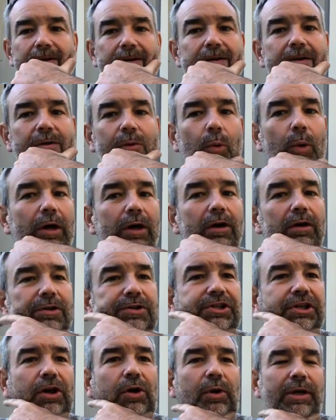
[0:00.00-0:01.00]
Well,
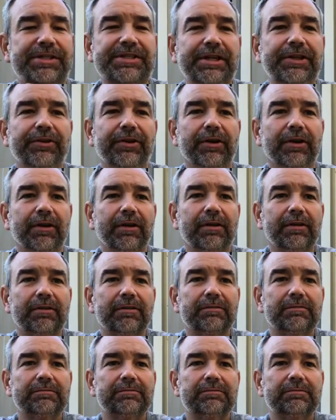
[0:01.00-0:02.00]
so it's either,
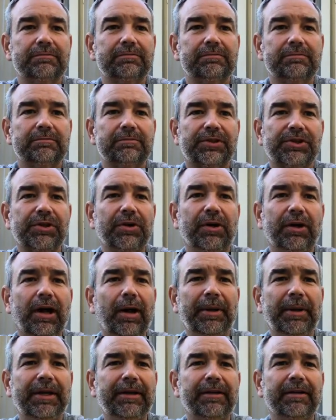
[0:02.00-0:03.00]
so I
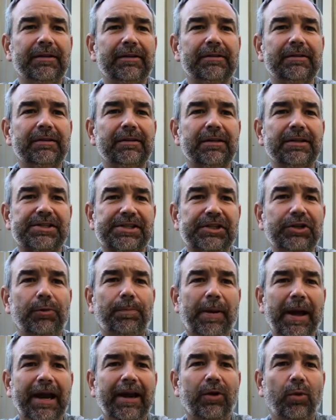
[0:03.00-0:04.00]
mean, the steel
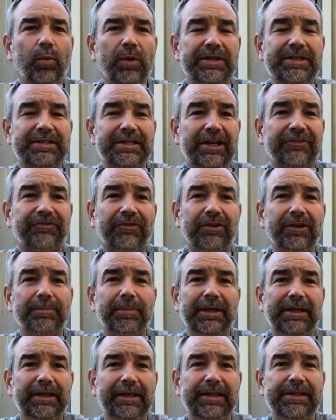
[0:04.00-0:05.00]
panel would definitely
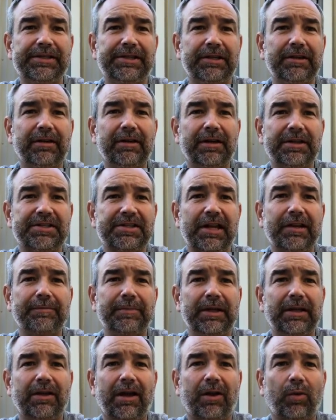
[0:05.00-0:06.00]
be easier and save
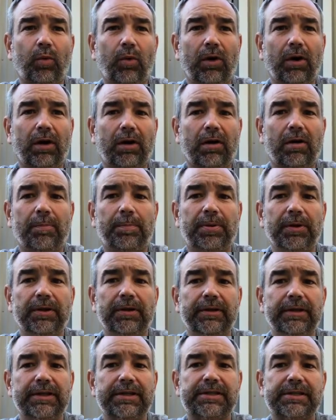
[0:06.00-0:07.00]
me a lot of work on
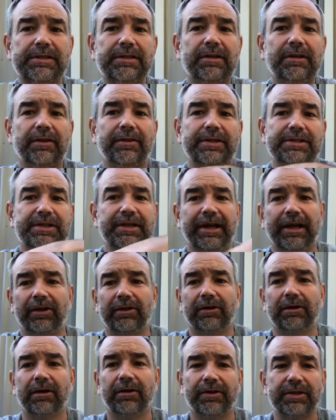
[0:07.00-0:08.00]
putting these
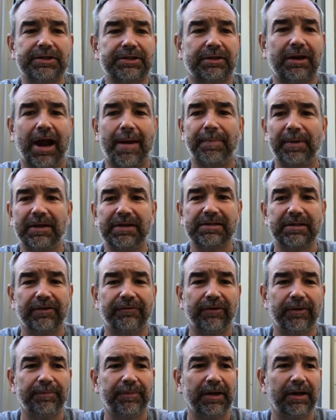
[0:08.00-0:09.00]
nailer, the strapping
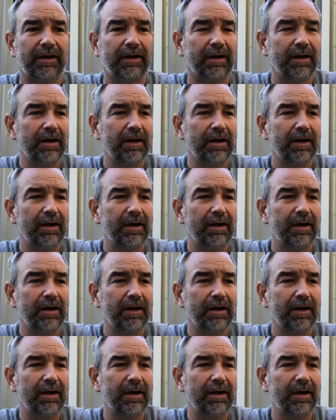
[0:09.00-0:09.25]
stuff up there.